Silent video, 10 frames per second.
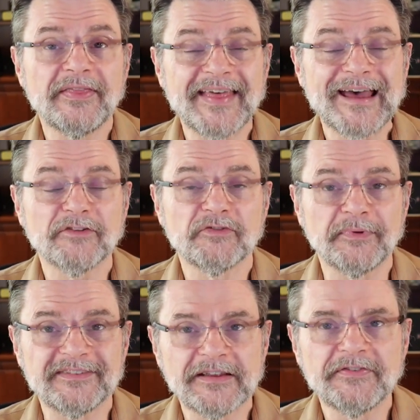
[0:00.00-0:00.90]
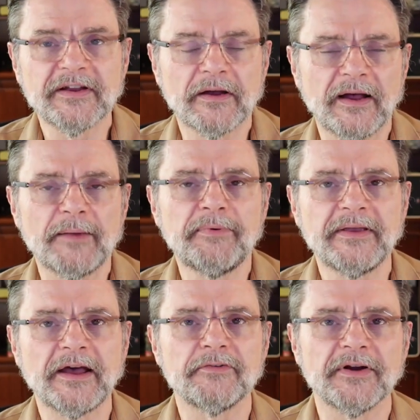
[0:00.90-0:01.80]
that specific IP
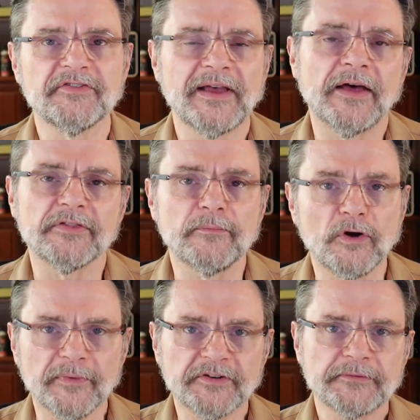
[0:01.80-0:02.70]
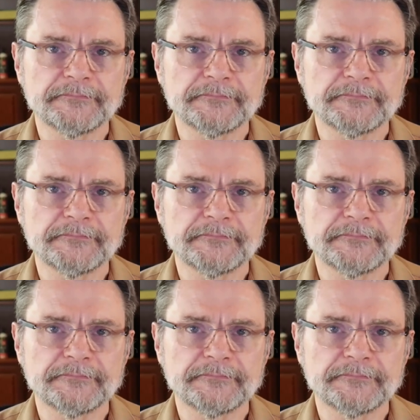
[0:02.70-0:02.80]
address at the moment.